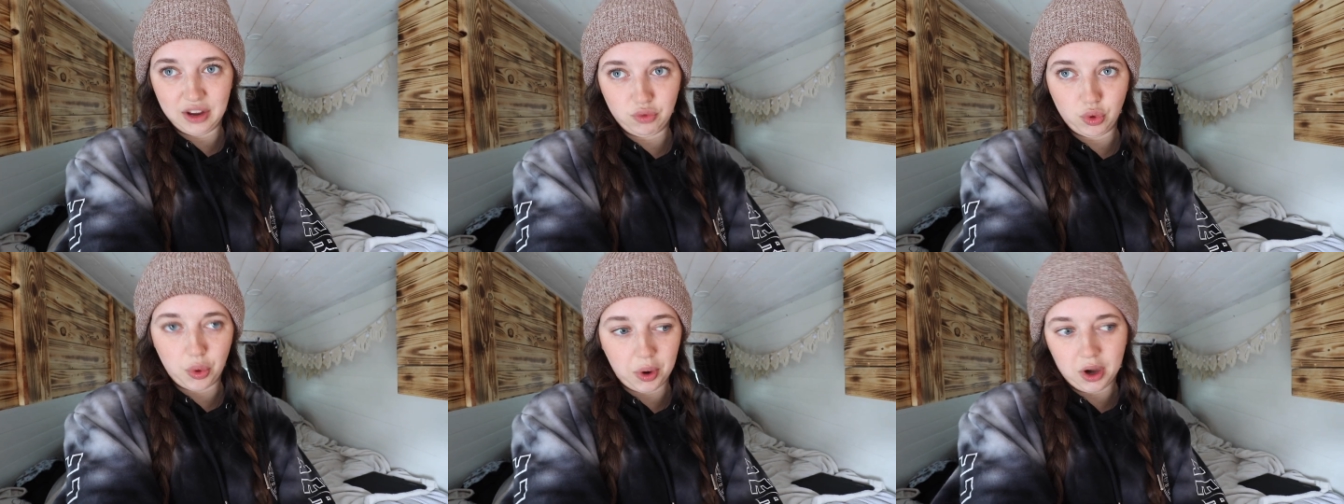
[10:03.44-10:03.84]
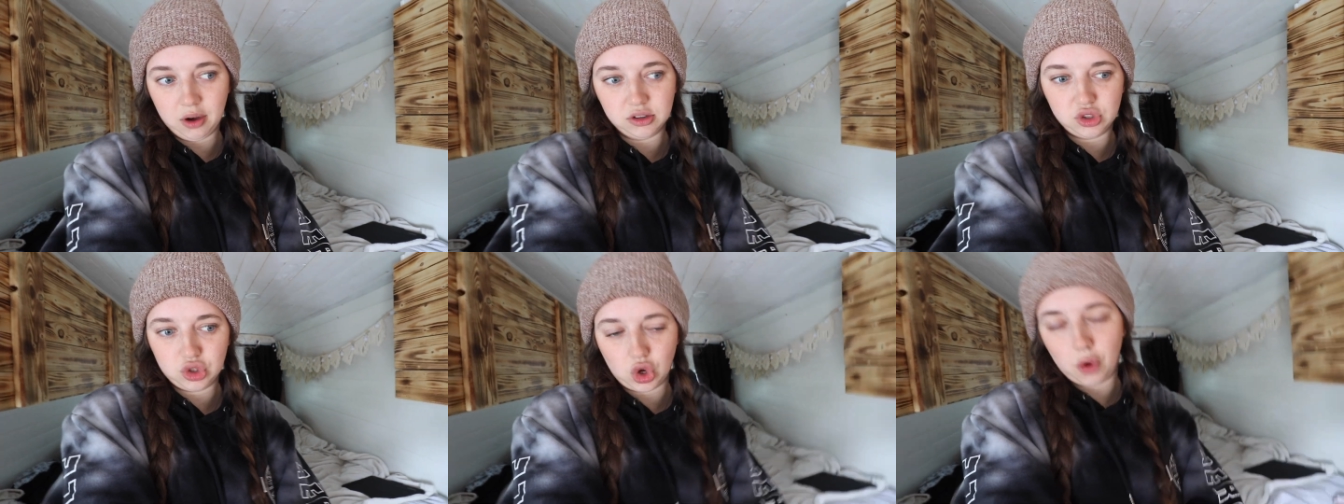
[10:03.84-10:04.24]
I
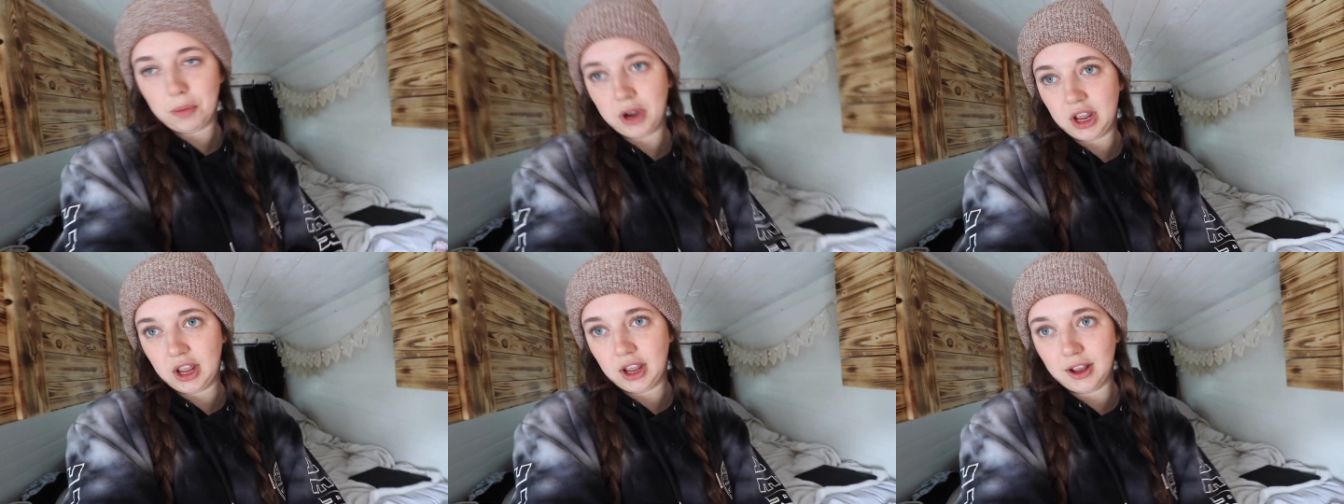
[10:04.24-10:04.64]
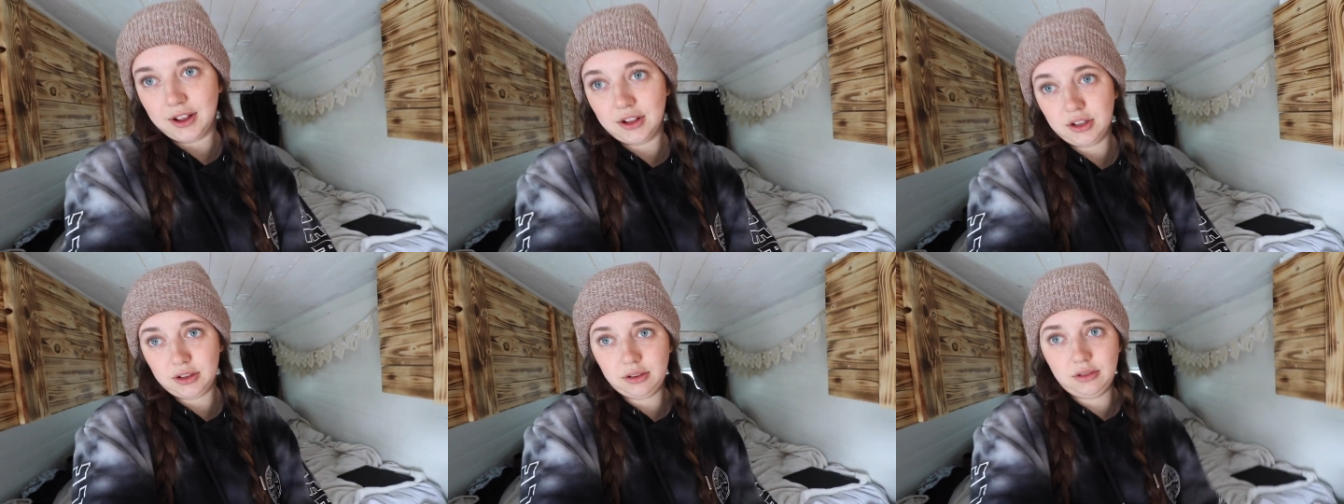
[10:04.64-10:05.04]
ruin so many
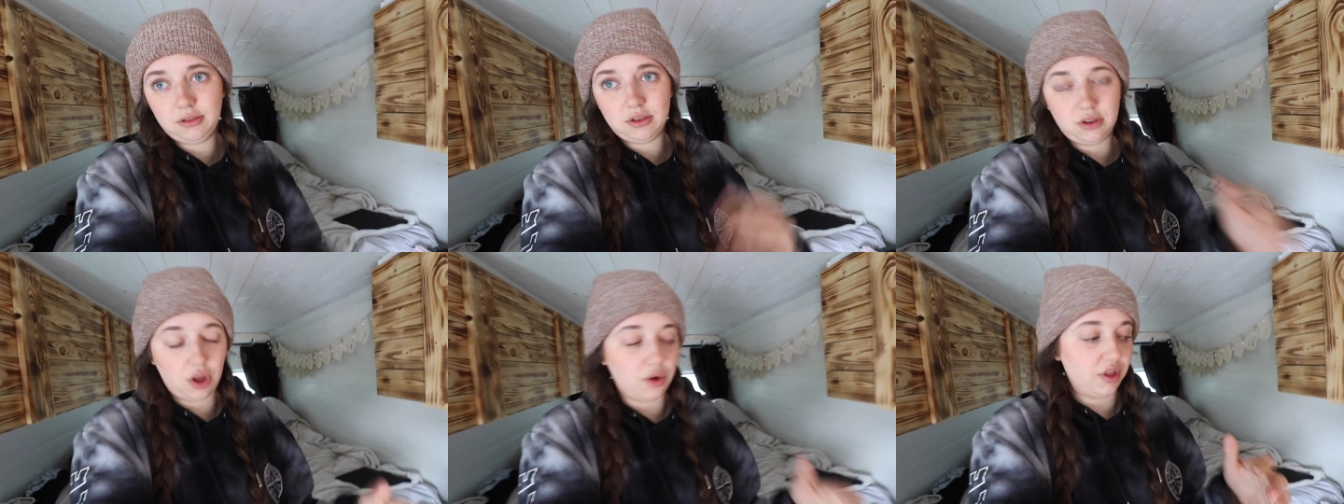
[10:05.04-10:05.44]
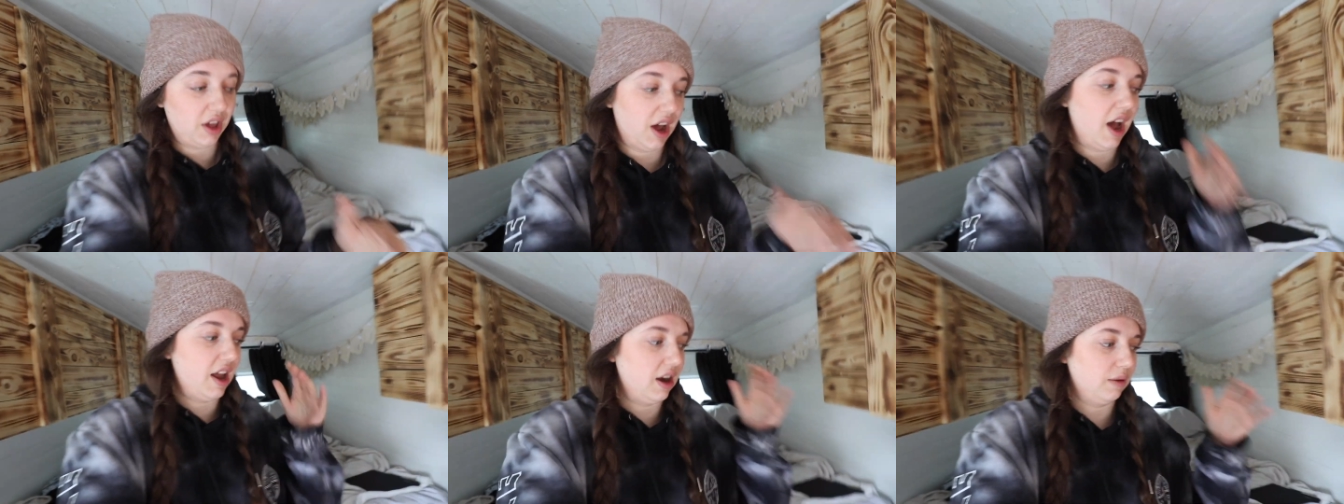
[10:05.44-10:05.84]

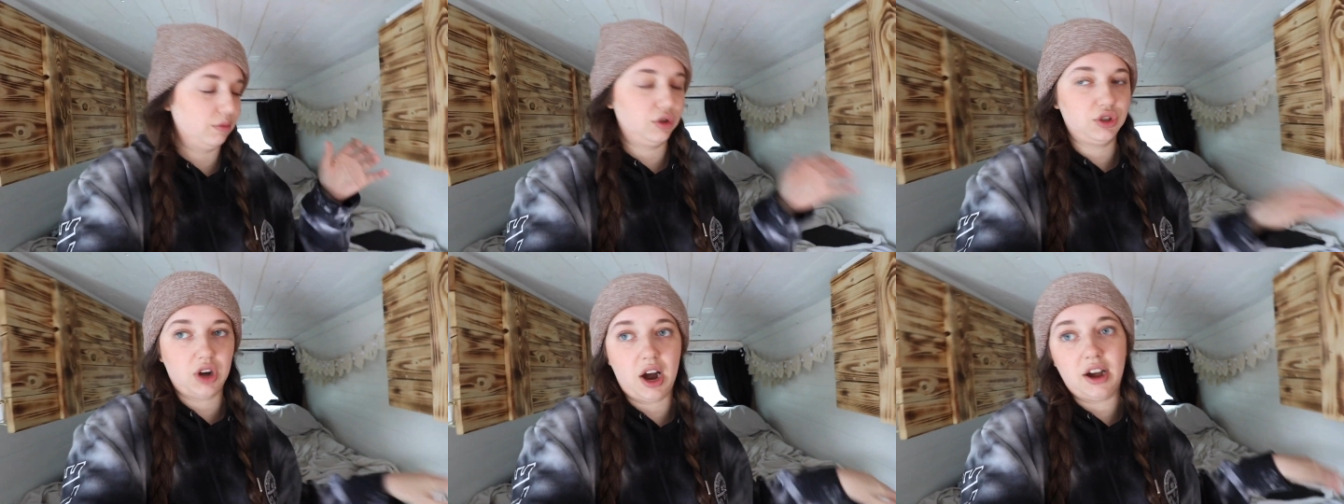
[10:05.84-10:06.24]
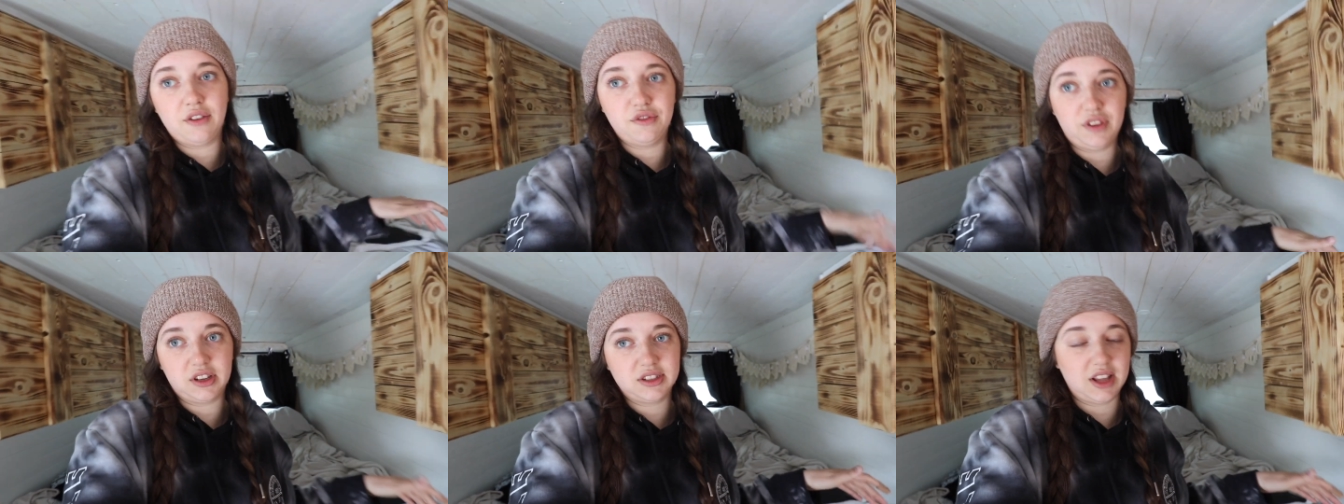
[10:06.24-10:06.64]
clothing items trying to
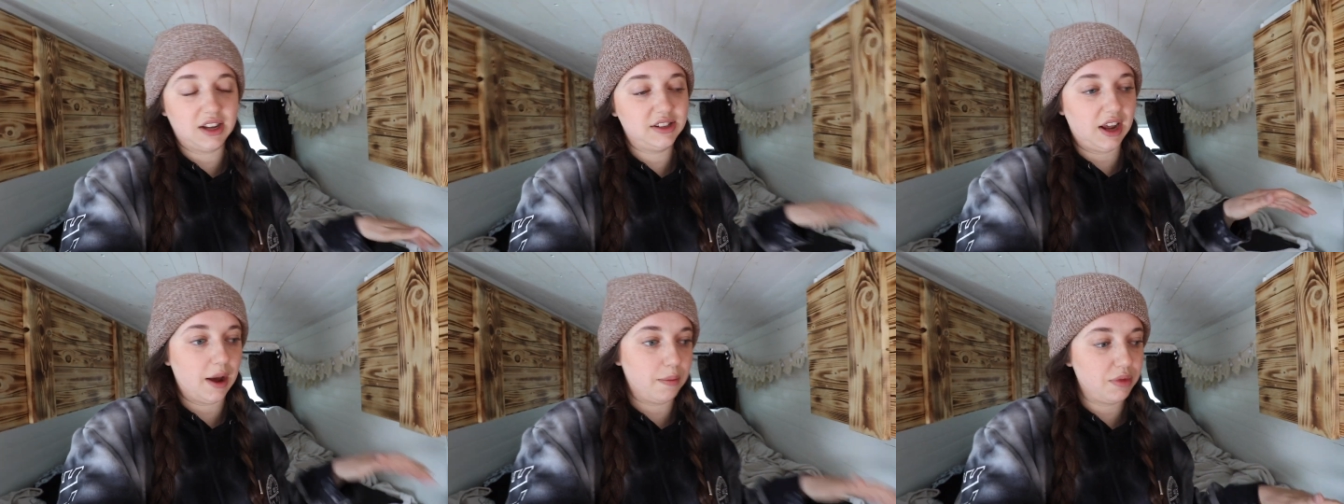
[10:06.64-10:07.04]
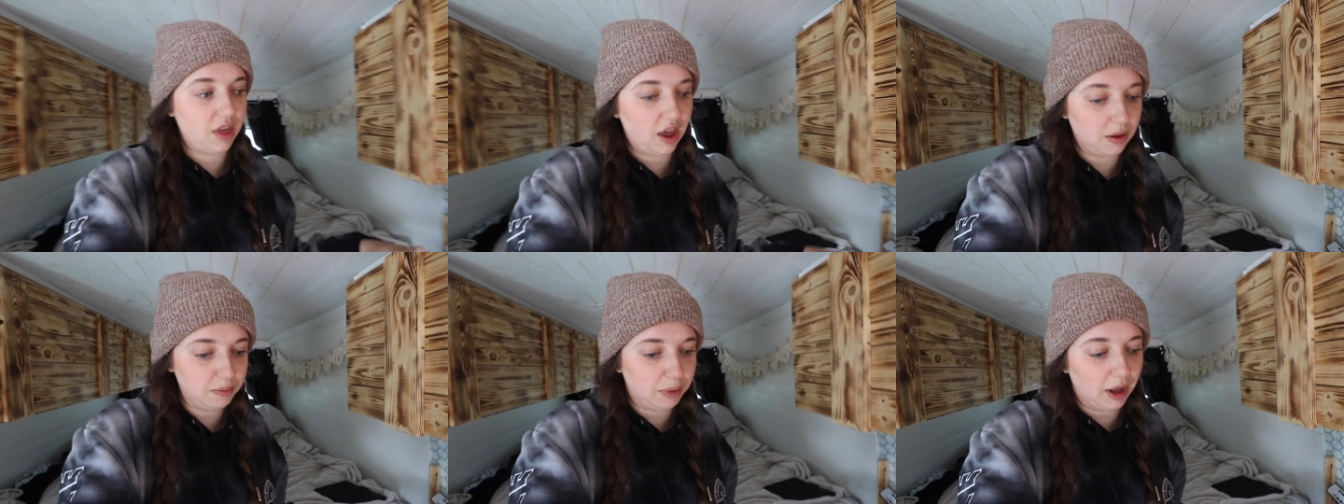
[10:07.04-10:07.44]
fix that damn
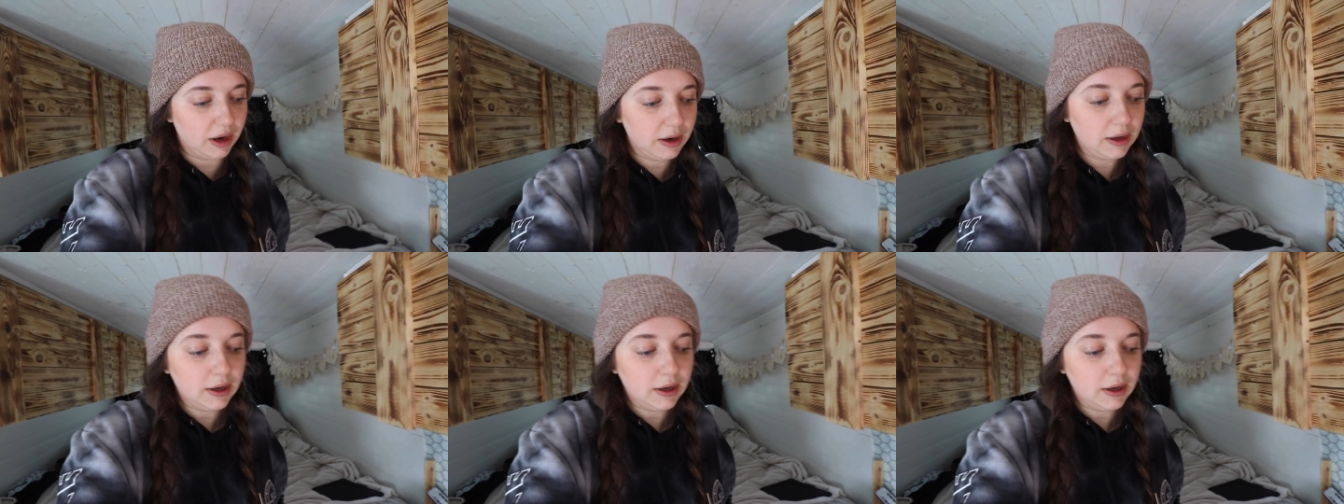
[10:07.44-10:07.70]
thing. But